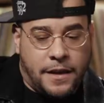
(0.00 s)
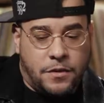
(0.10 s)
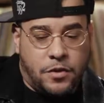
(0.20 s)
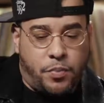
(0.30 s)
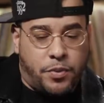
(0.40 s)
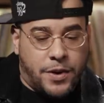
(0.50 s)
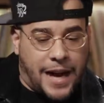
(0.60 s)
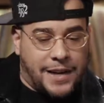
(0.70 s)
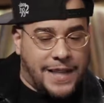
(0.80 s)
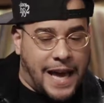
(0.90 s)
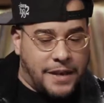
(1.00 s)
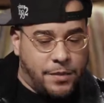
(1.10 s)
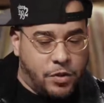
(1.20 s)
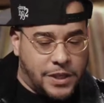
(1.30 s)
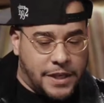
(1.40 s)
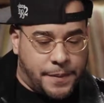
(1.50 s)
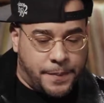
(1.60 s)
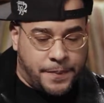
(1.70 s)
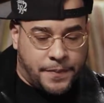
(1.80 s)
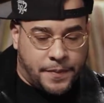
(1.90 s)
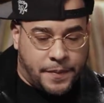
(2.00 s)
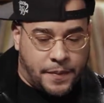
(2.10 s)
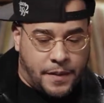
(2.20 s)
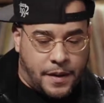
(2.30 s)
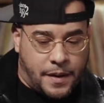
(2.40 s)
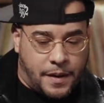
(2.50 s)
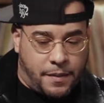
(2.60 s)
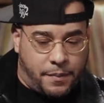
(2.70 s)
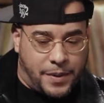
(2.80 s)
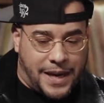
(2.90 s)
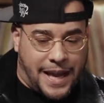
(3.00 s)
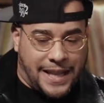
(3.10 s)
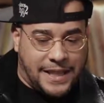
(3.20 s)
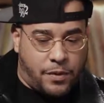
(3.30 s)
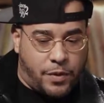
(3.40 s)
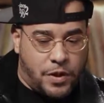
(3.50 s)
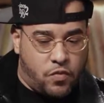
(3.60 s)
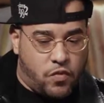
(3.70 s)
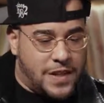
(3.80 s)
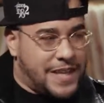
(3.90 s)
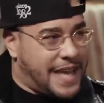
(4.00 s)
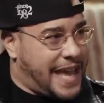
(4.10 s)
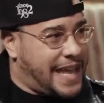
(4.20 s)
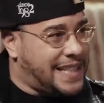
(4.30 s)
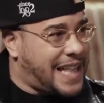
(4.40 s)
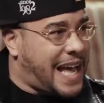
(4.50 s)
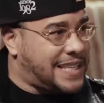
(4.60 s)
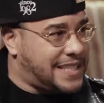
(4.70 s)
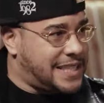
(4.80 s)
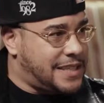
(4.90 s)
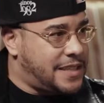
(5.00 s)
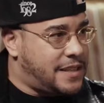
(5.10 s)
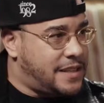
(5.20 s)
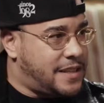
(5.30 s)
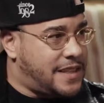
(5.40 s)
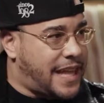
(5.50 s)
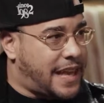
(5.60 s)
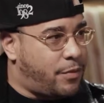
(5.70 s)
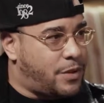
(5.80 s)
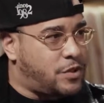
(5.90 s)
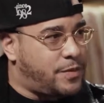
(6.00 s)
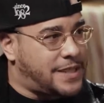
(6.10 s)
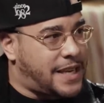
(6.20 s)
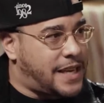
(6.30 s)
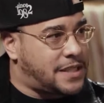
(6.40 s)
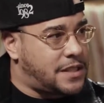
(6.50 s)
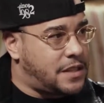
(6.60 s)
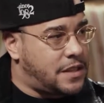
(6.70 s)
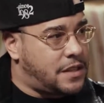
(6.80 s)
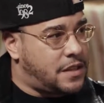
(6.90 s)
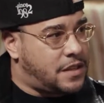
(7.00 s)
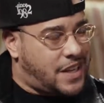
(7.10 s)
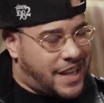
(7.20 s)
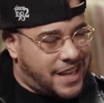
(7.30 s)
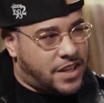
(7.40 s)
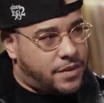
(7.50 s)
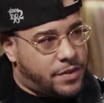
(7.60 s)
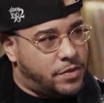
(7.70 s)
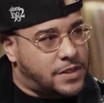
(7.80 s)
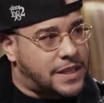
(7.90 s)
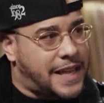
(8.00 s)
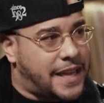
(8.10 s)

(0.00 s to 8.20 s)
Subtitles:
you put out a lot of music, but I think when you really analyze it, like in what you be saying in your music, like